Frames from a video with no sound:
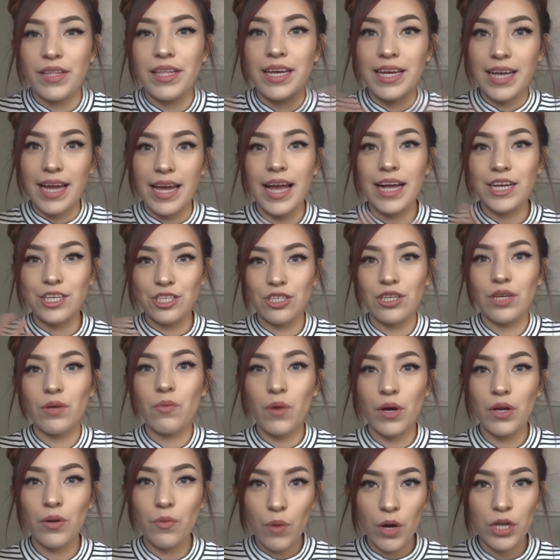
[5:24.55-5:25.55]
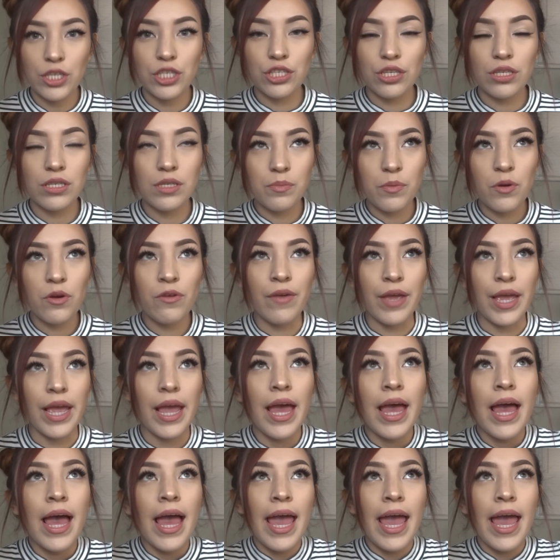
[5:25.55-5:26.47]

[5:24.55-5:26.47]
Like, I actually want to watch this movie.